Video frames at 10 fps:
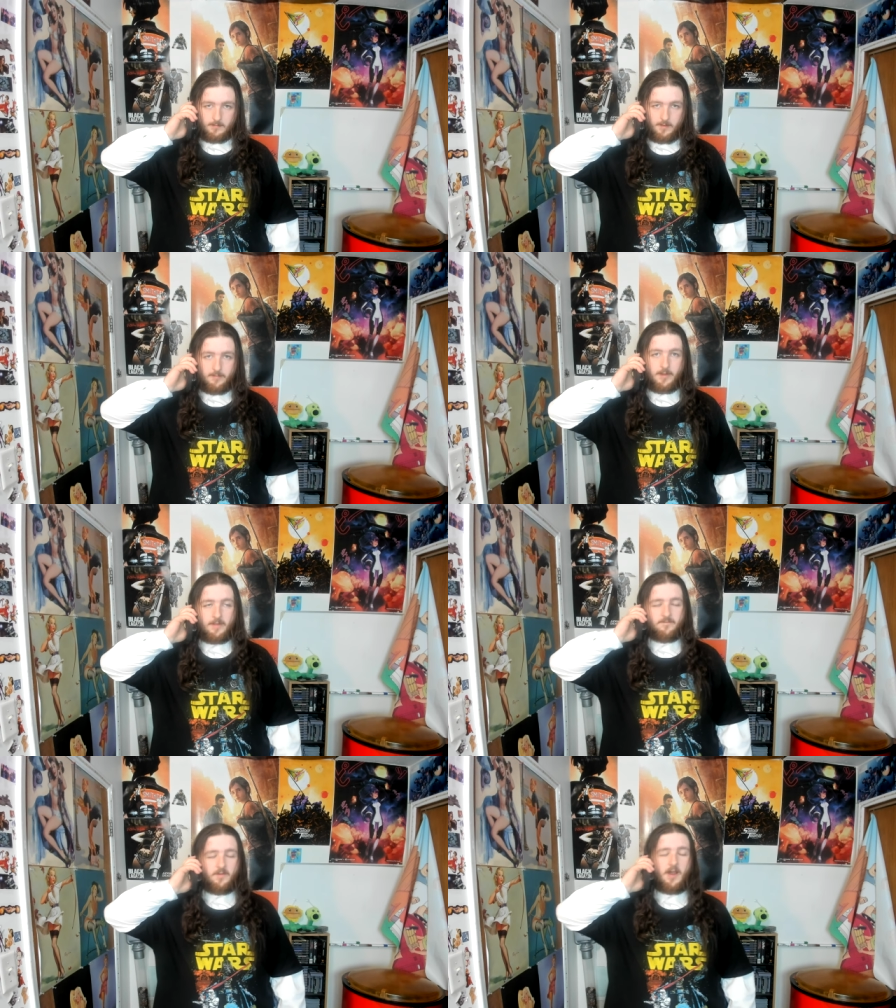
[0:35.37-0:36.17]

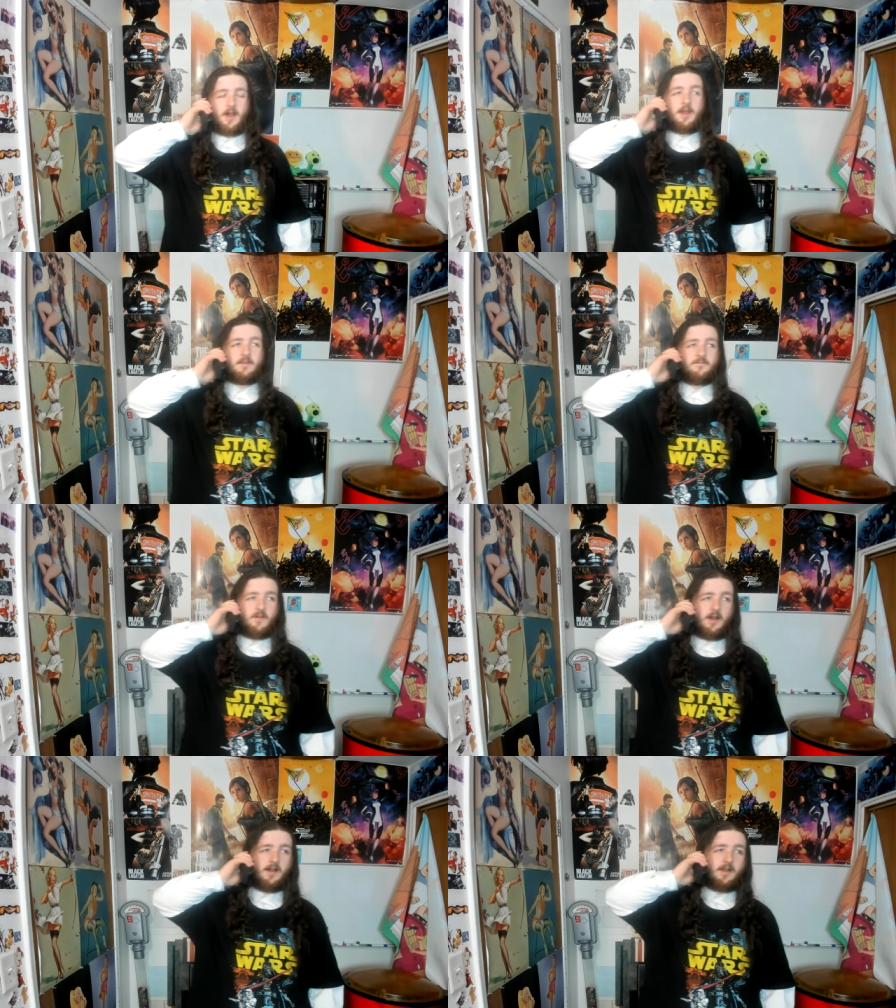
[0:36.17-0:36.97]
Alright, fine,
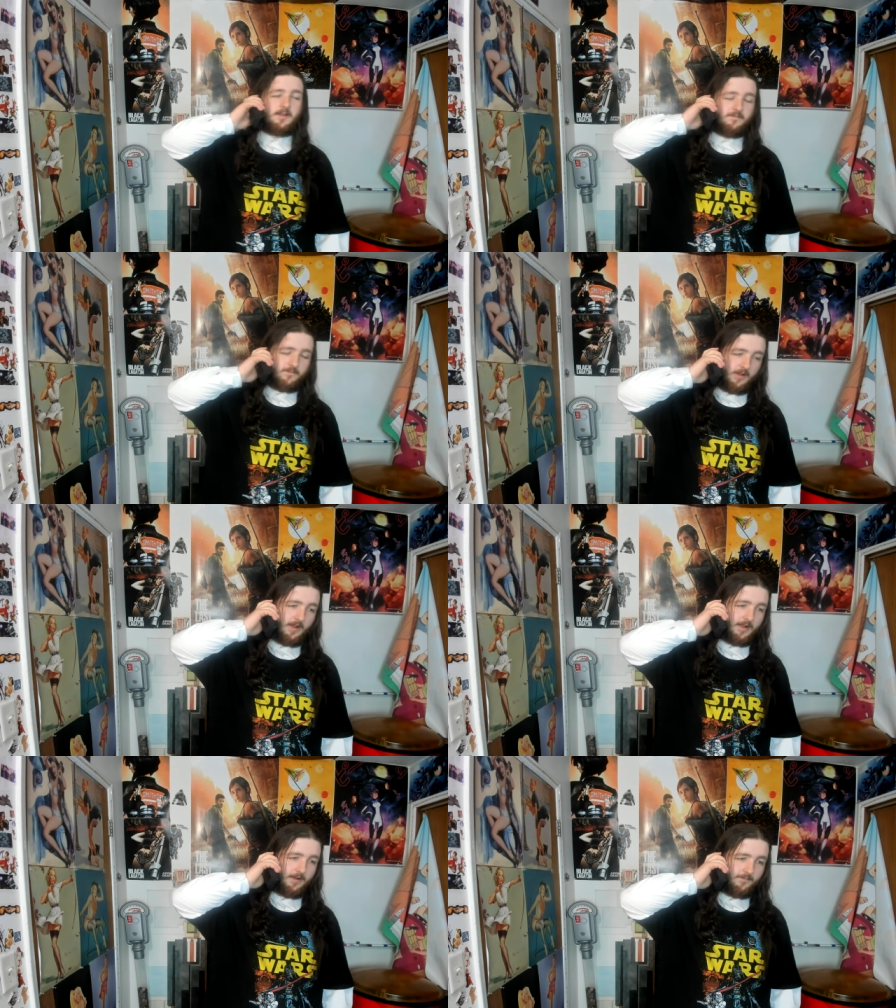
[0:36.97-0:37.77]
fine,
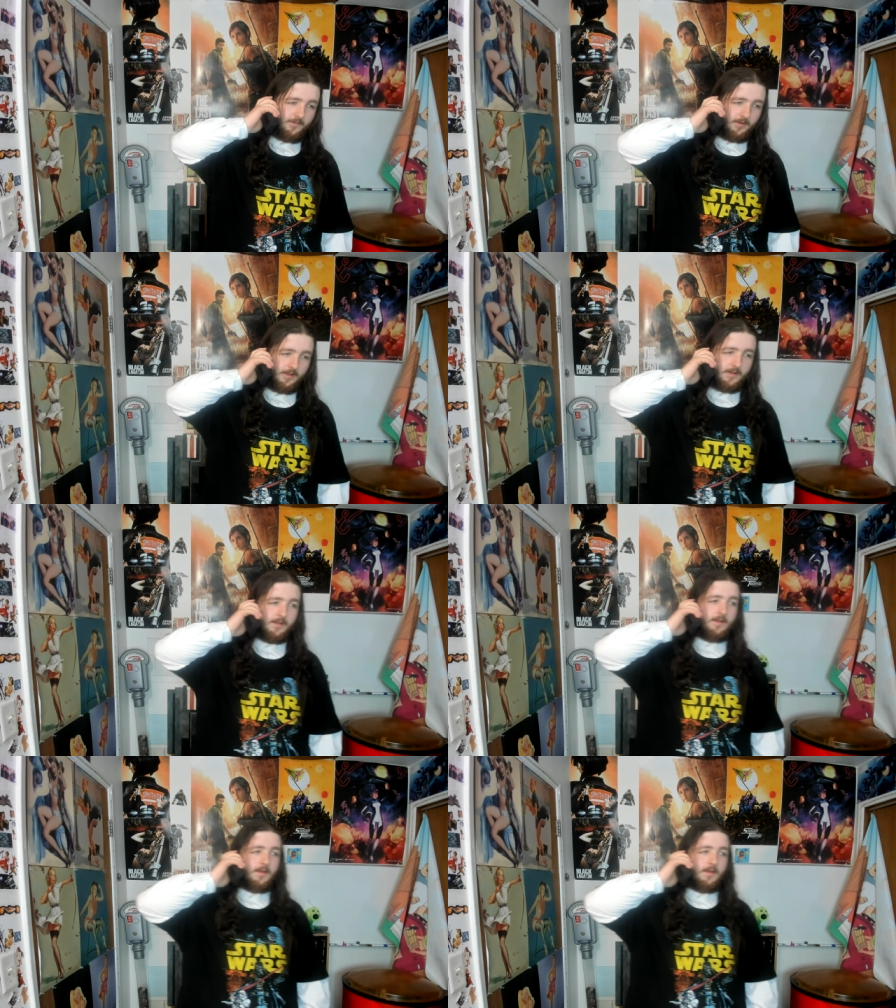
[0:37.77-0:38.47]
fine. I'll fucking...